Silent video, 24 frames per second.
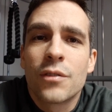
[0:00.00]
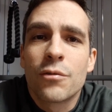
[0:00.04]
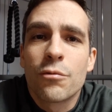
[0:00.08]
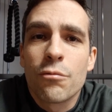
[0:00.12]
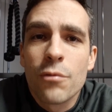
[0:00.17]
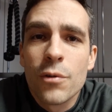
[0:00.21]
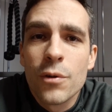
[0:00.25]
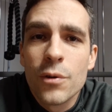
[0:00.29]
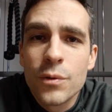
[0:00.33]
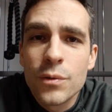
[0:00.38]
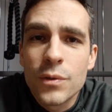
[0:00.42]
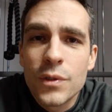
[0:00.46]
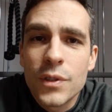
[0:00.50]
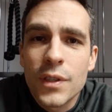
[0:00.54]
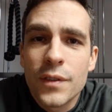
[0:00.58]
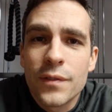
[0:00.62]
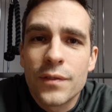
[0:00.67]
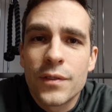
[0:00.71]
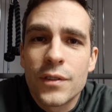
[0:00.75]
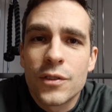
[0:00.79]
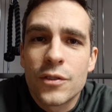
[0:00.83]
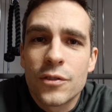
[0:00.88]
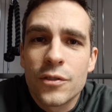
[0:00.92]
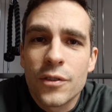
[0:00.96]
roots
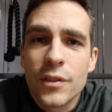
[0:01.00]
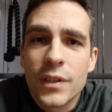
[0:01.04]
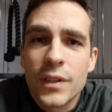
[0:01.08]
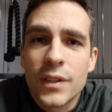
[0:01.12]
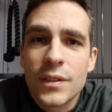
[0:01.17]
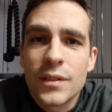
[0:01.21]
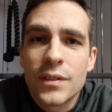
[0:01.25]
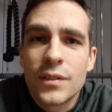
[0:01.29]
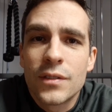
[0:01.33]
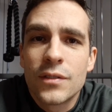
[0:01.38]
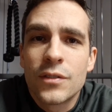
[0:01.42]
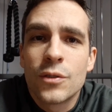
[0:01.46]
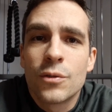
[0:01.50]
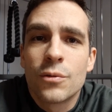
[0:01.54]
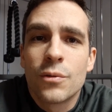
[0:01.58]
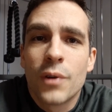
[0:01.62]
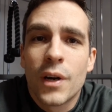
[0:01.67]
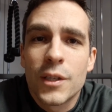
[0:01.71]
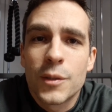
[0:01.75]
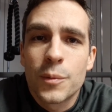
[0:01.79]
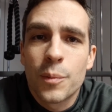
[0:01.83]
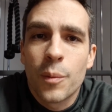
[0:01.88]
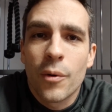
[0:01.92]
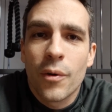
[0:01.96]
of the trees do
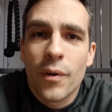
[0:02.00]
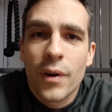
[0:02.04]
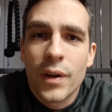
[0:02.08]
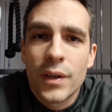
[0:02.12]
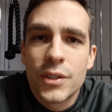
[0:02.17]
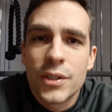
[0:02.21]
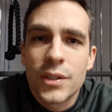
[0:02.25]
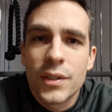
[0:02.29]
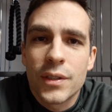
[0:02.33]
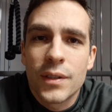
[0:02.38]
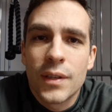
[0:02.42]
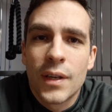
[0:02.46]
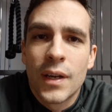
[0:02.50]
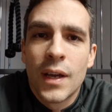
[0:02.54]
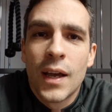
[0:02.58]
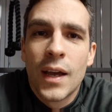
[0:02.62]
respiration,